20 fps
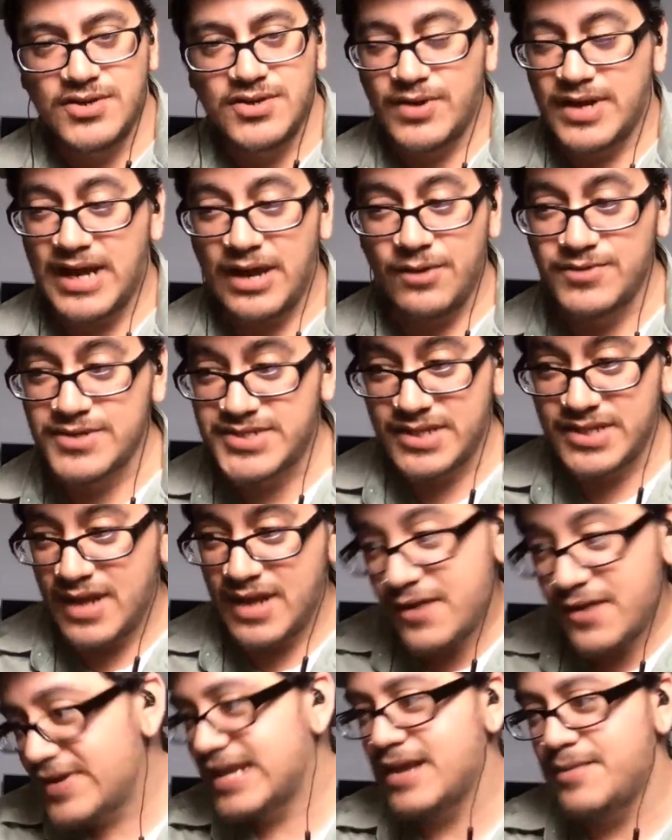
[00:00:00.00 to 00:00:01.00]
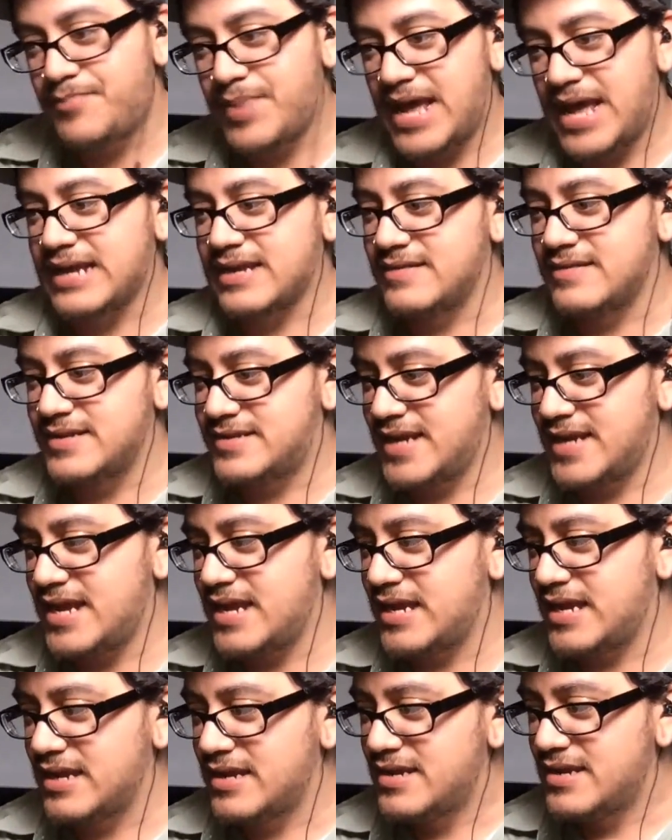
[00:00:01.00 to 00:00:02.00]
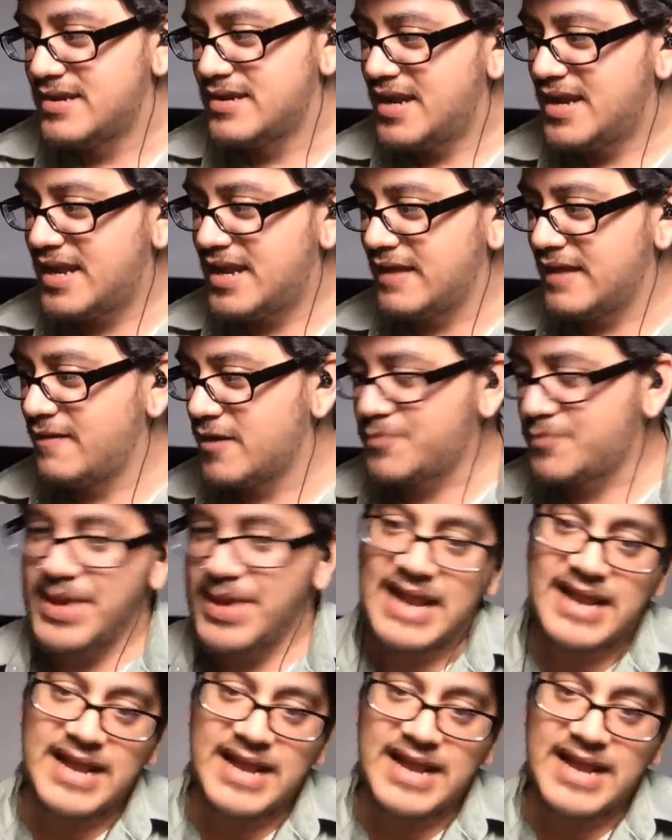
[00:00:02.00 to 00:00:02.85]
and I was loving it back in the day. And I look back on